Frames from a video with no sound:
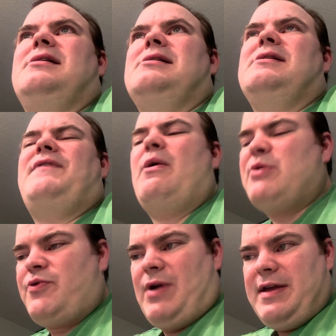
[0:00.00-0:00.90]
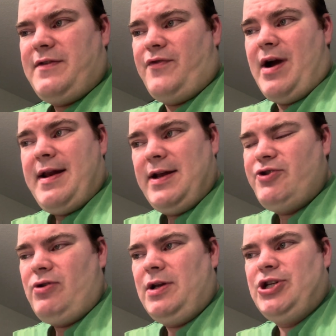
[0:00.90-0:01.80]
If I were to rank the Friday
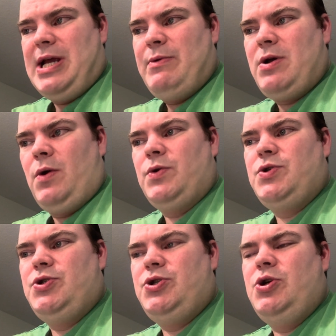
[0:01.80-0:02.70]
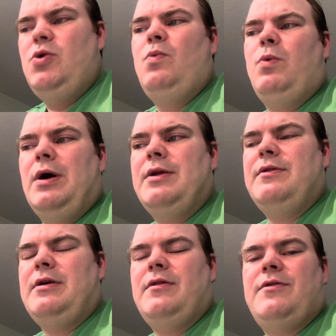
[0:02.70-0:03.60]
trilogy, it would go two,
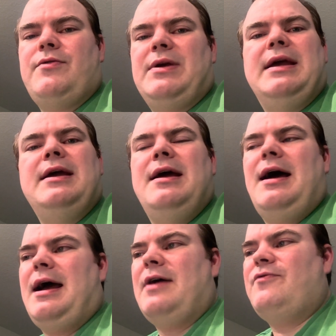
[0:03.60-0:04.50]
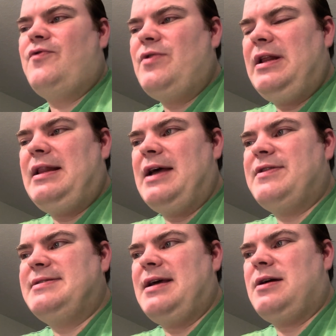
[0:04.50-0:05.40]
one, then three. I really like
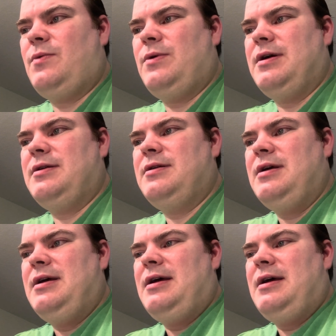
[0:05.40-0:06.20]
the second one.